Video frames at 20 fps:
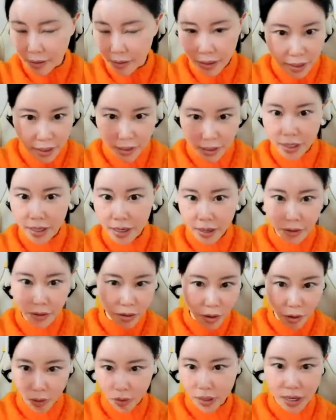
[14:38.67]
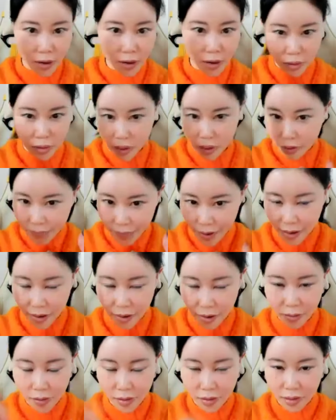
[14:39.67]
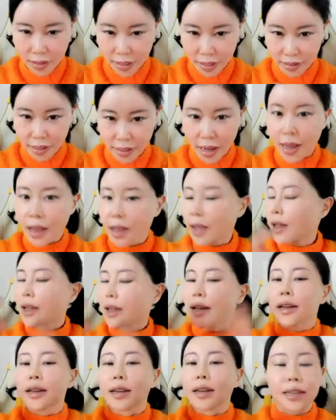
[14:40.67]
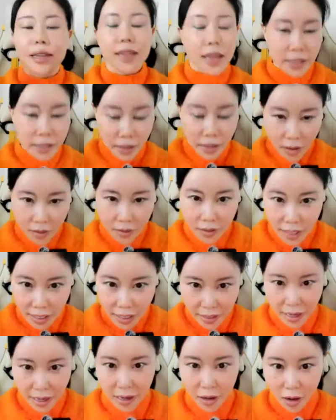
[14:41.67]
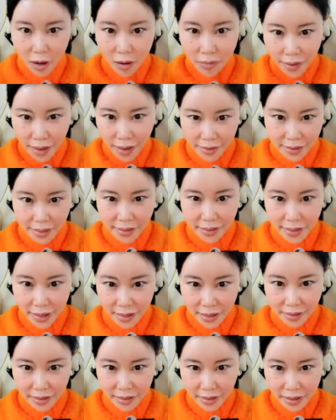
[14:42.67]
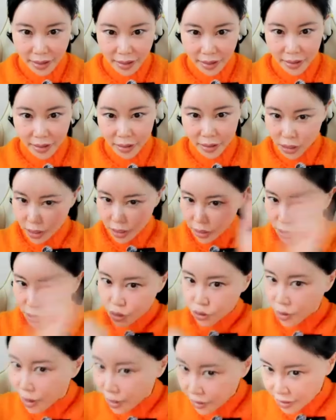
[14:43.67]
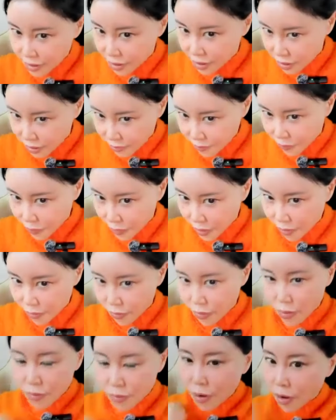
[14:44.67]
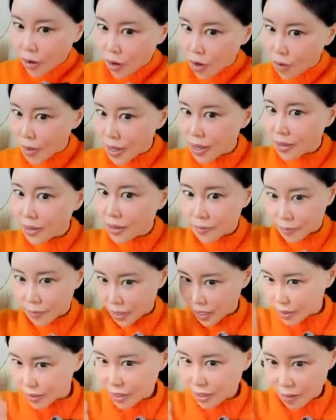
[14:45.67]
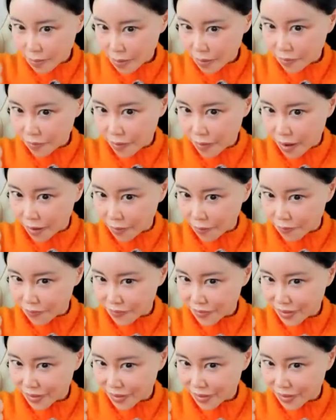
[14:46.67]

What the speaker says: eating, yawning, or speaking, or those things. It does not need a lot of exercise. Just strategy. If you follow me, it's gonna be fun.